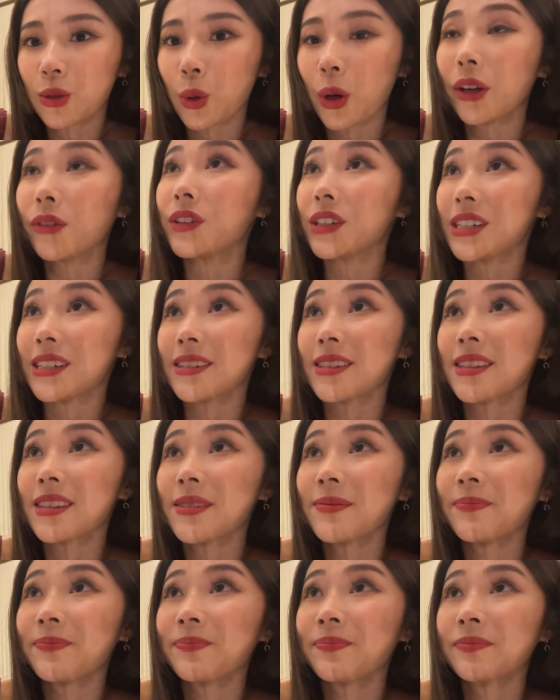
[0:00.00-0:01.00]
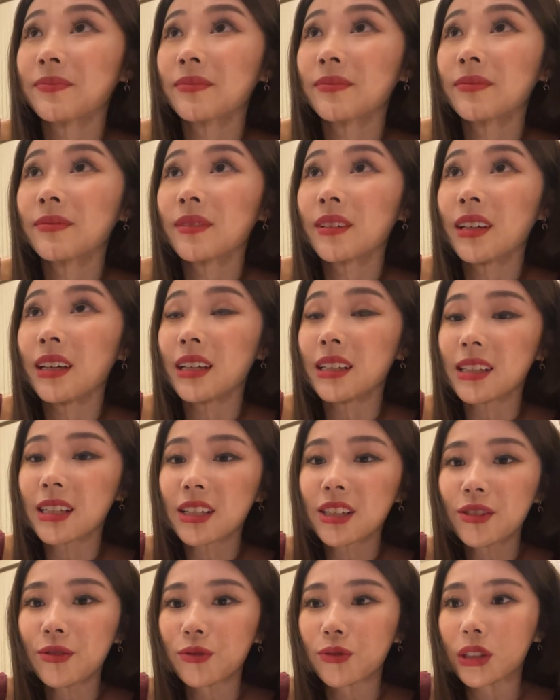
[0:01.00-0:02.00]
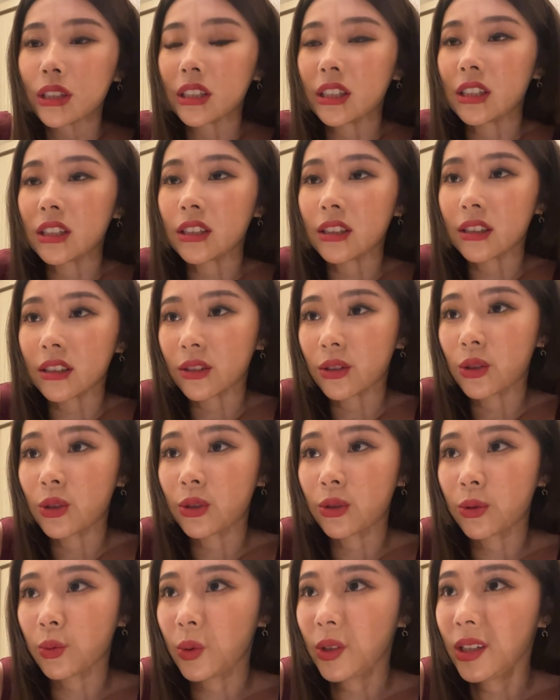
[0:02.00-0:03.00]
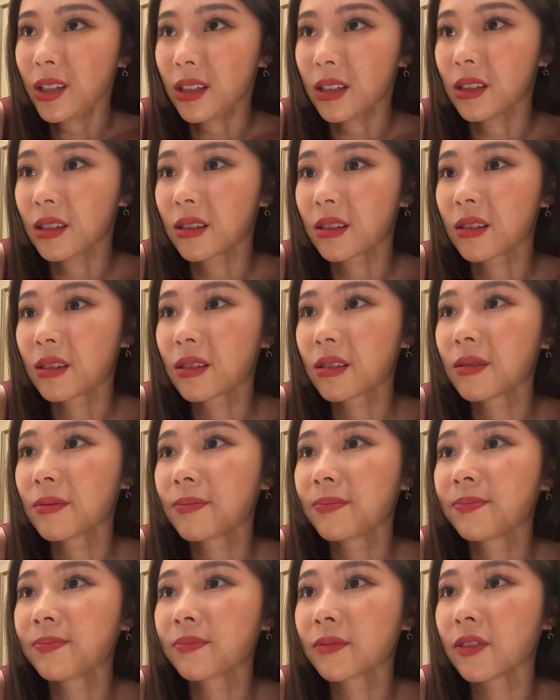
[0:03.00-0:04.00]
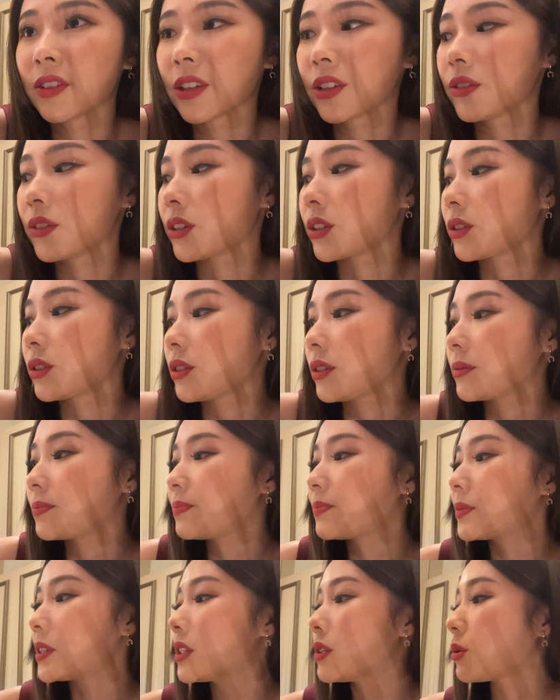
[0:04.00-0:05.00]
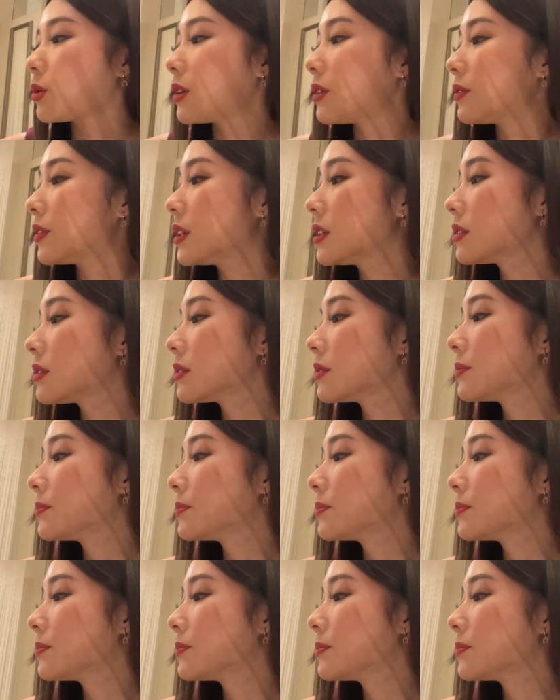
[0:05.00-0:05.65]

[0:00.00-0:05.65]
12 years. It's actually really sweet. Very, very good. Is it 12 years?